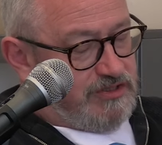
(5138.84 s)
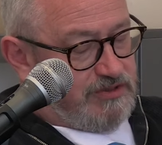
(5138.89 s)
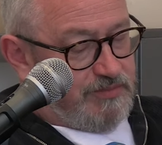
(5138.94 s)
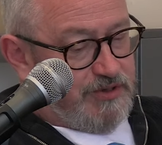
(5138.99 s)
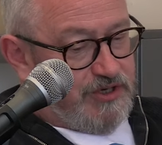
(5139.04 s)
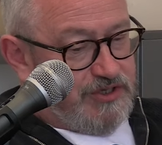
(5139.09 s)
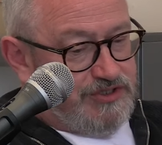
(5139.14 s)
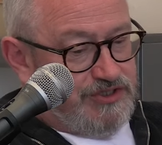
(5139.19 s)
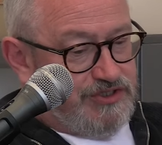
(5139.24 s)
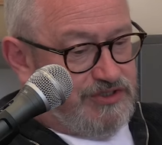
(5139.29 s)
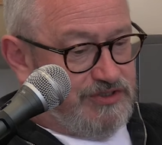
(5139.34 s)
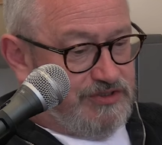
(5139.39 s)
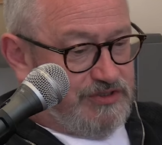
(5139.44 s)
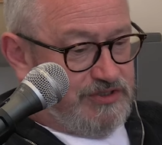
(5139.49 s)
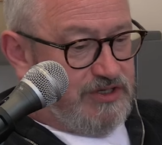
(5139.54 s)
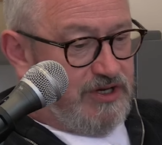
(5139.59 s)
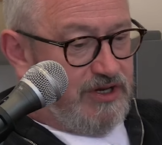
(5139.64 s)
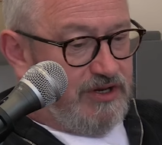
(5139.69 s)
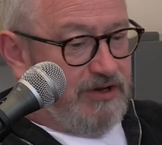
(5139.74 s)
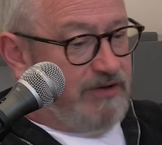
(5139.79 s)
and the
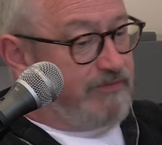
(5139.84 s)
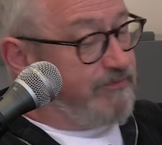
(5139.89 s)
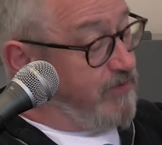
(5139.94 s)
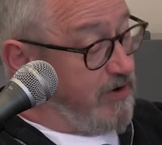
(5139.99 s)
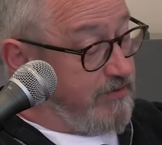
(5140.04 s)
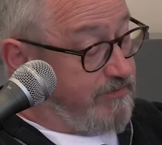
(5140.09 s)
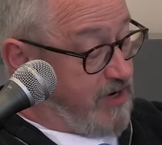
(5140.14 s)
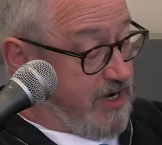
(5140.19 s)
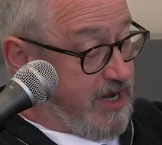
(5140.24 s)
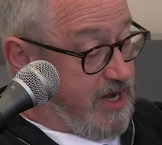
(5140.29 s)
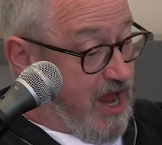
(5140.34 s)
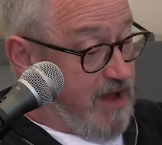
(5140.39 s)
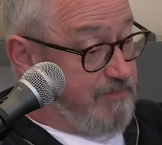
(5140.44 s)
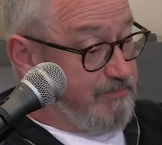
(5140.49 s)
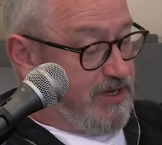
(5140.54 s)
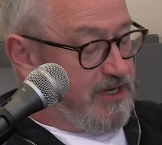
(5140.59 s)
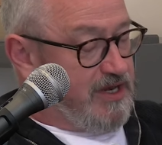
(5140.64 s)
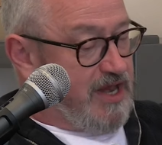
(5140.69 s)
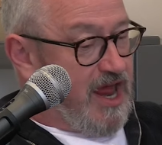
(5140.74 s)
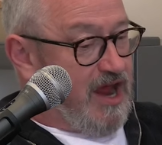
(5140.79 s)
person's very, very
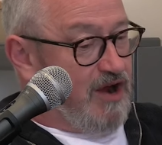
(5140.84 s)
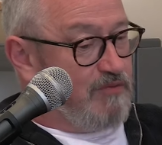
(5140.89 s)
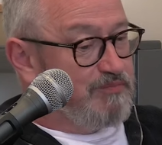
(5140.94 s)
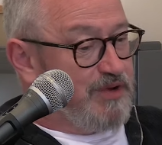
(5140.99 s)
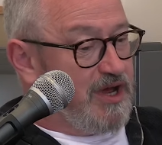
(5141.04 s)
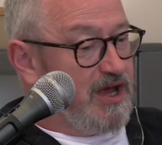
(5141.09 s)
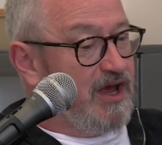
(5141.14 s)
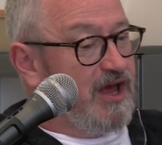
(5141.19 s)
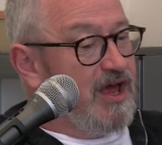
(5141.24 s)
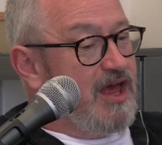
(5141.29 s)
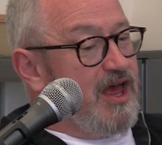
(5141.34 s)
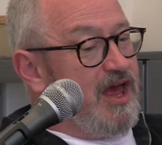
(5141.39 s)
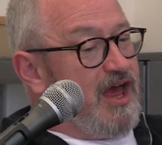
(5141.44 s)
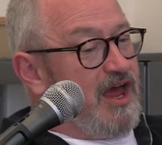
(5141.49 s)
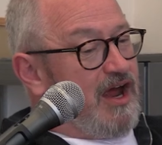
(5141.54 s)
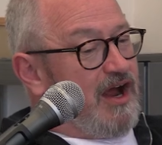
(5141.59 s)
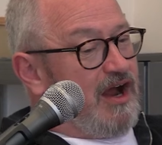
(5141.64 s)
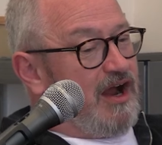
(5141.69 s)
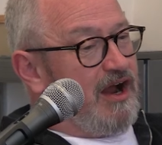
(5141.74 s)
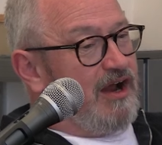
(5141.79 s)
happy now. But
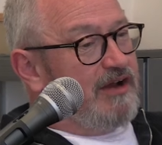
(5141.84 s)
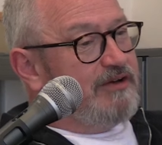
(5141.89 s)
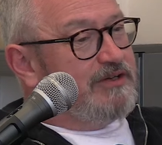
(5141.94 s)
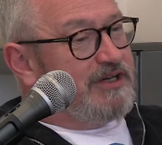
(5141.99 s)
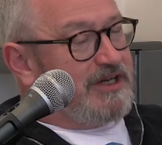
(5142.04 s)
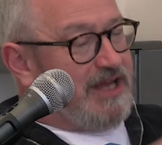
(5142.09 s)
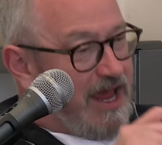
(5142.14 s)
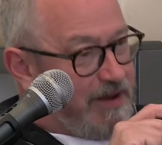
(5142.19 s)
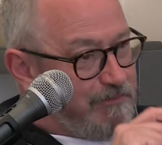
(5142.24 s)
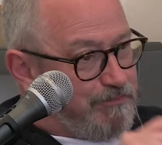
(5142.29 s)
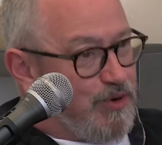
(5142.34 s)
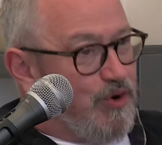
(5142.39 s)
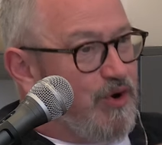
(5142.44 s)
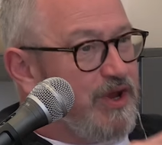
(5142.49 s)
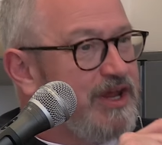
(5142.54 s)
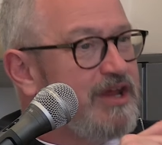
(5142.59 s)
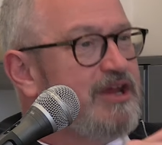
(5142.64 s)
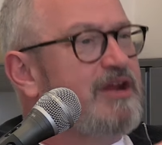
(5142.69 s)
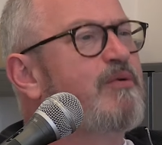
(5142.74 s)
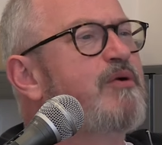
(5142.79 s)

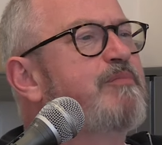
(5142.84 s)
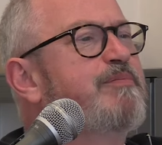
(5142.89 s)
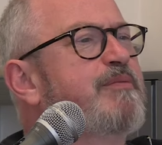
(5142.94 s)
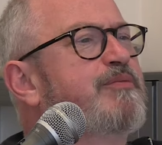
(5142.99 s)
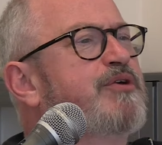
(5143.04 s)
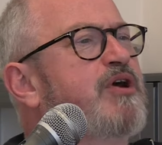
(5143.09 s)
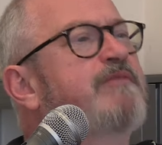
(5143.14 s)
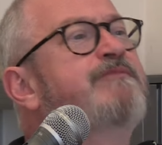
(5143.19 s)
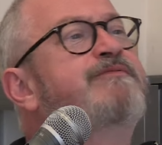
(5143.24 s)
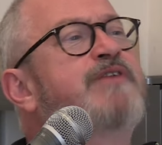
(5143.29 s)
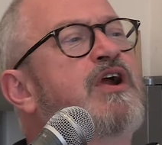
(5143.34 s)
putting it, you know, when people go